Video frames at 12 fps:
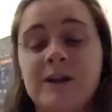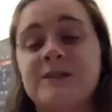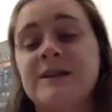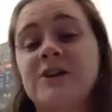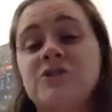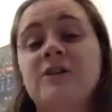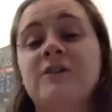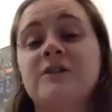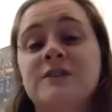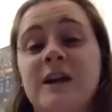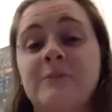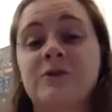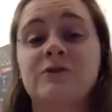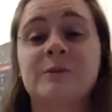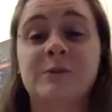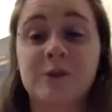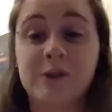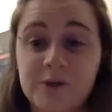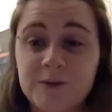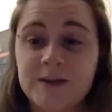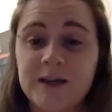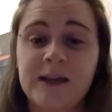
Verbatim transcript: it's actually their time to reproduce,